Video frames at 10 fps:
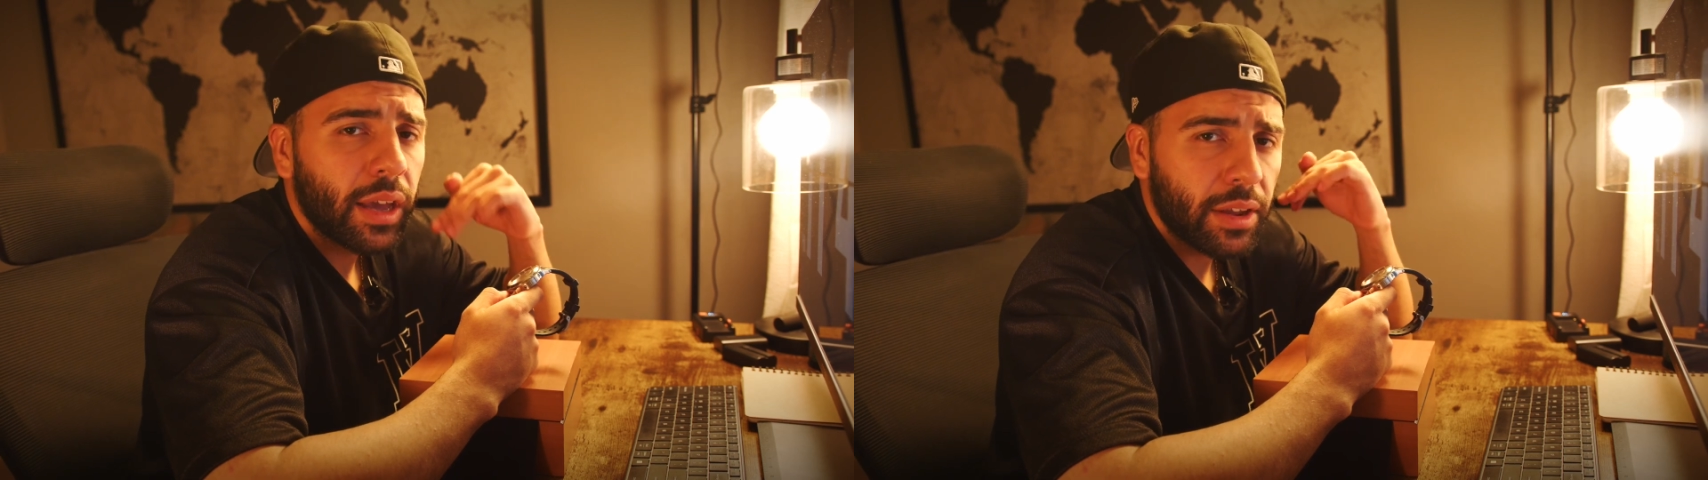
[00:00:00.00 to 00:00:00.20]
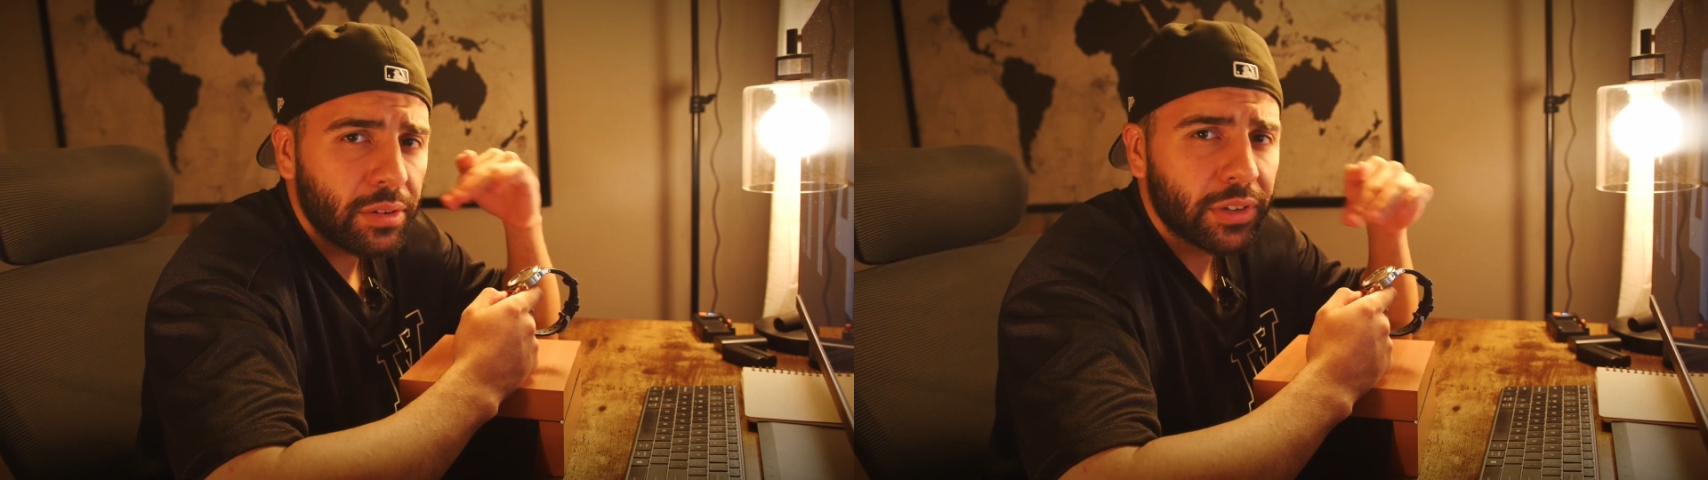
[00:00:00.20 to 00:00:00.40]

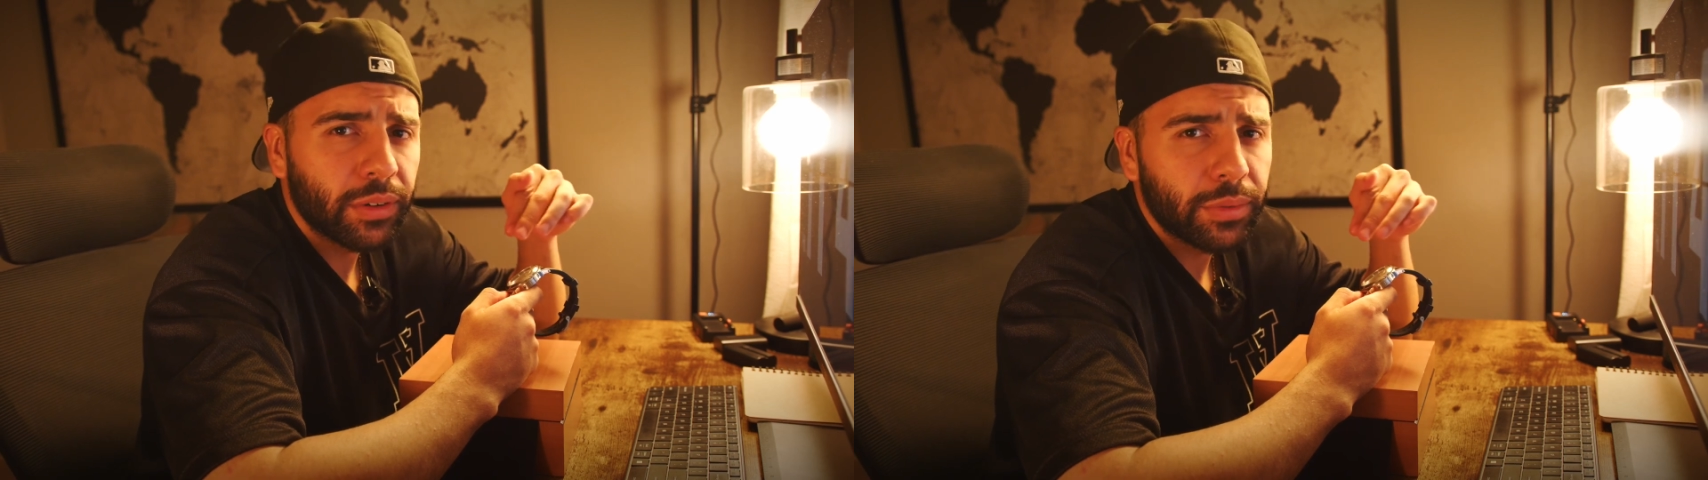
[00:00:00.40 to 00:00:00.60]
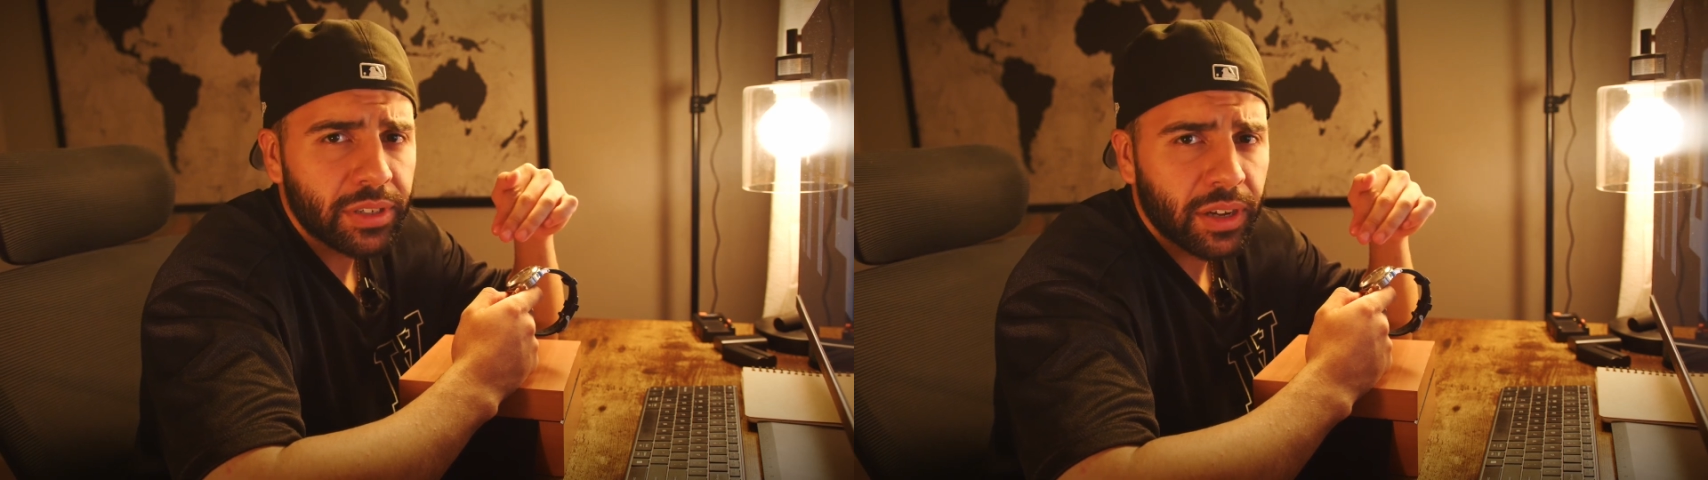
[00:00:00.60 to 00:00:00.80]
and you
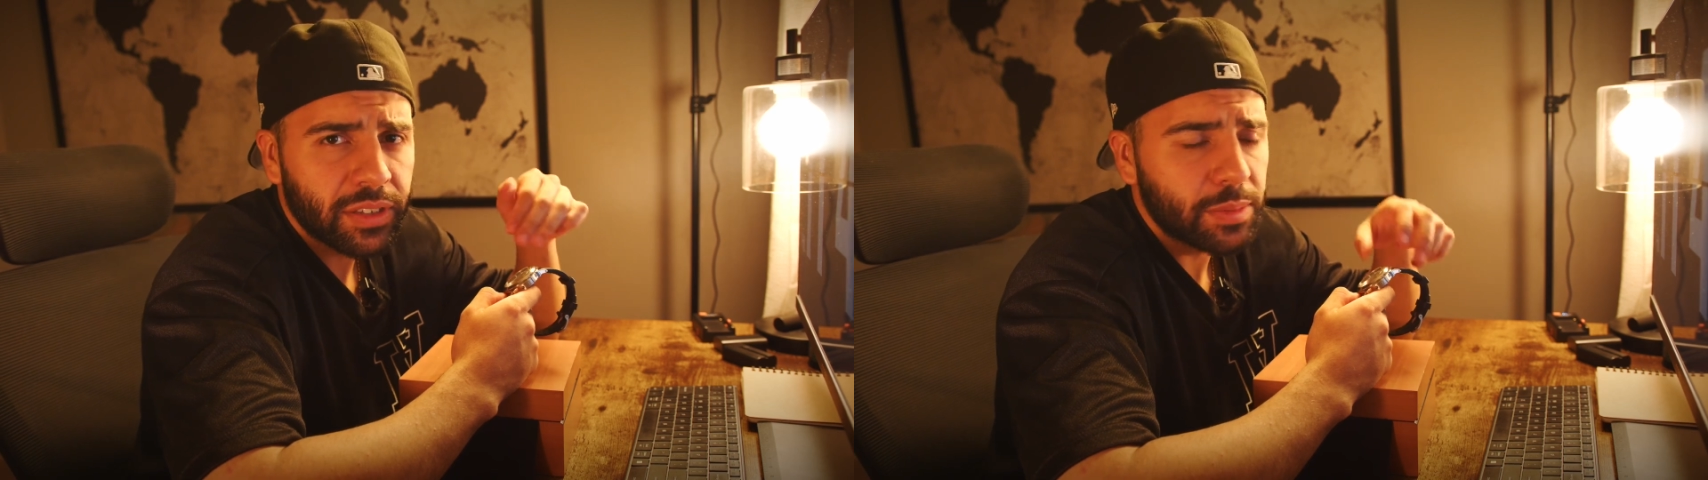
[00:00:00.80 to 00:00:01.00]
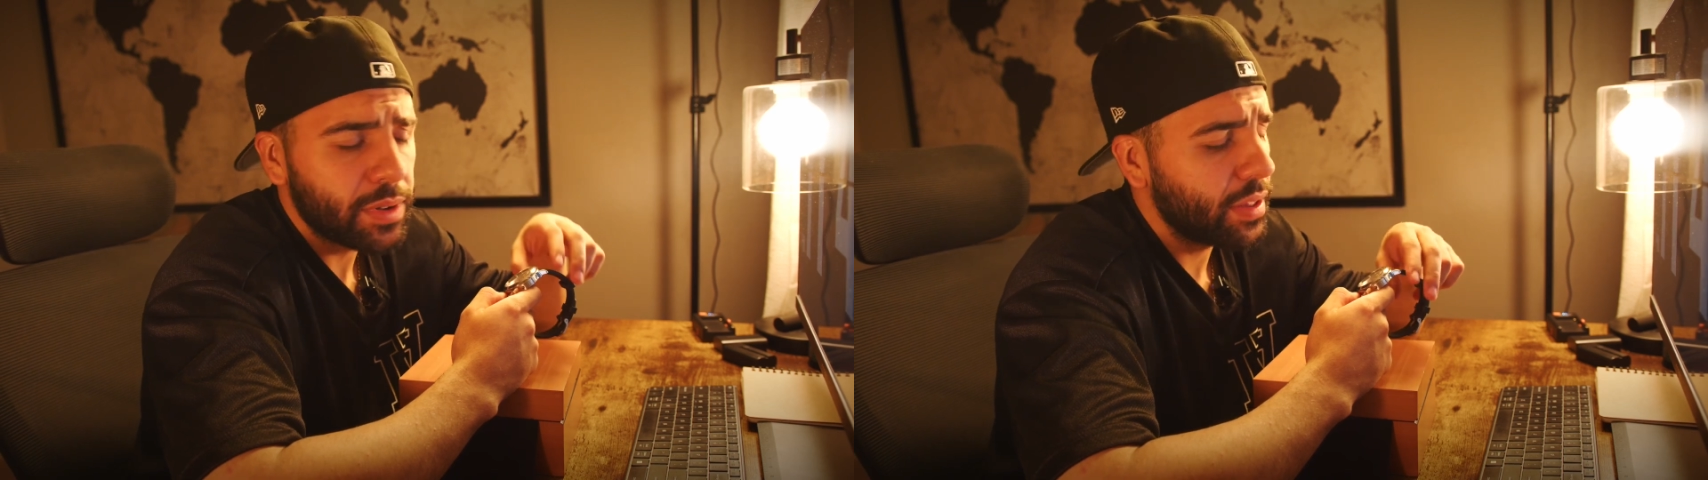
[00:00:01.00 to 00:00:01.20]
can reach out
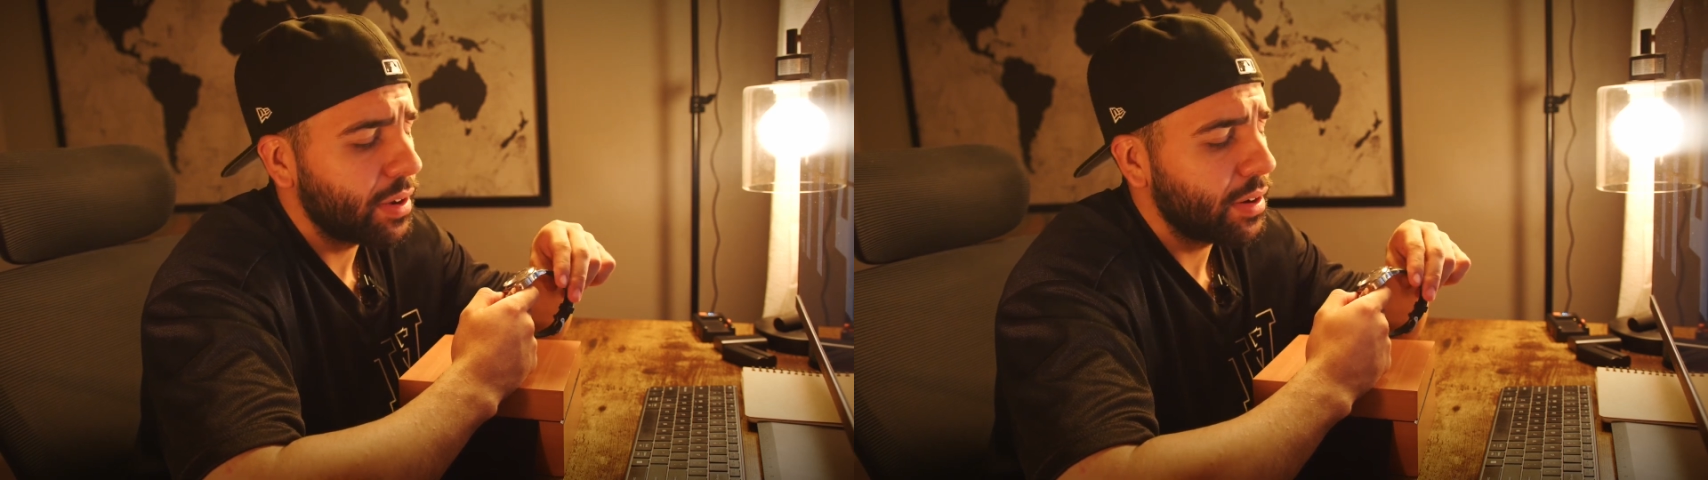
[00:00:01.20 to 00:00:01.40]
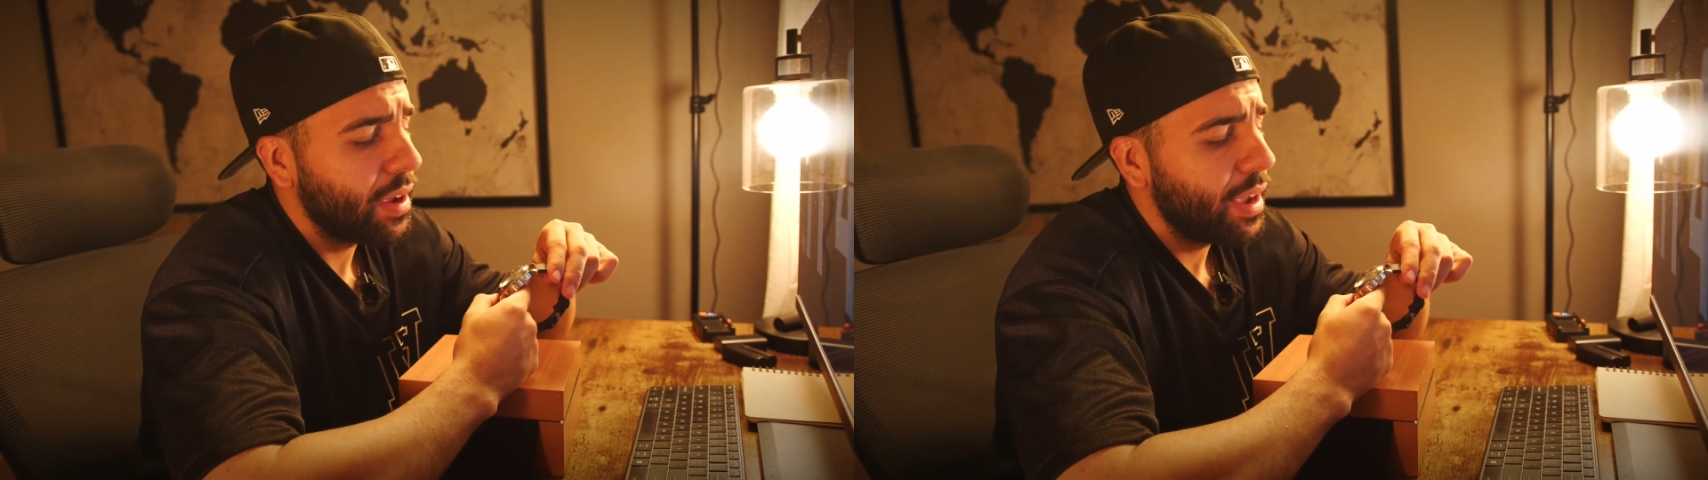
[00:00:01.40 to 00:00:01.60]
to me there.